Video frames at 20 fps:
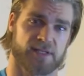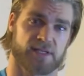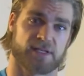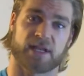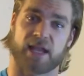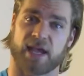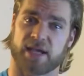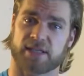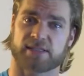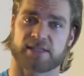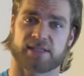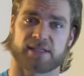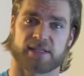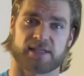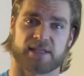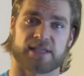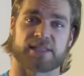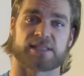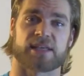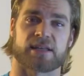Next
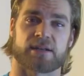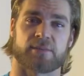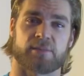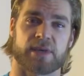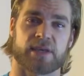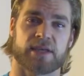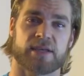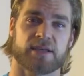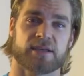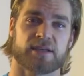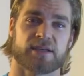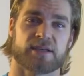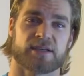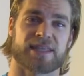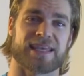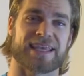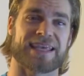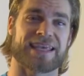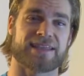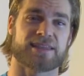is going to be
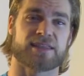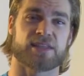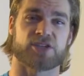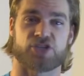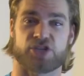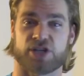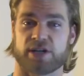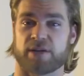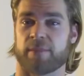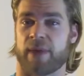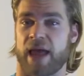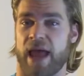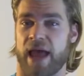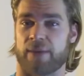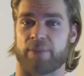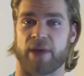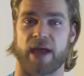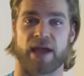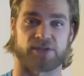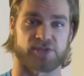the in the gym
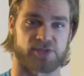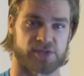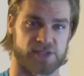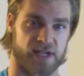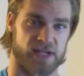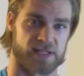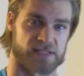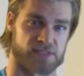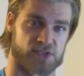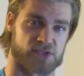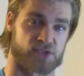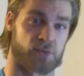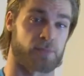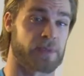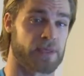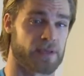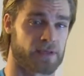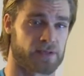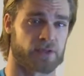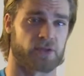ab exercises, so
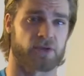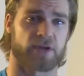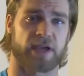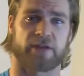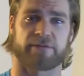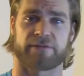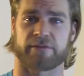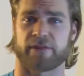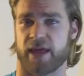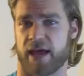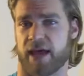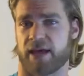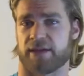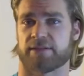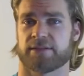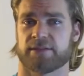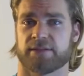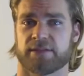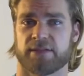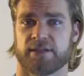be on the lookout for
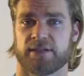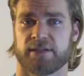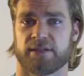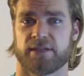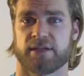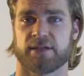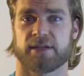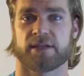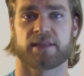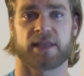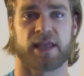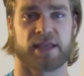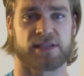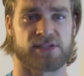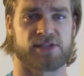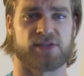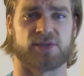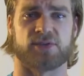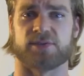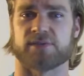that.
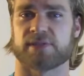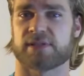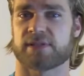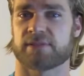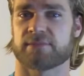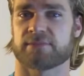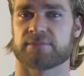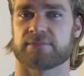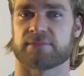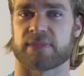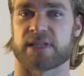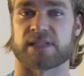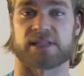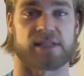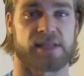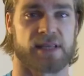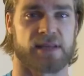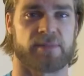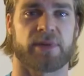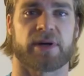Thanks, dudes, and
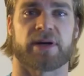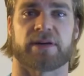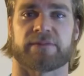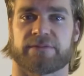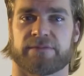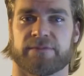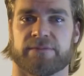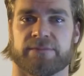stay buff.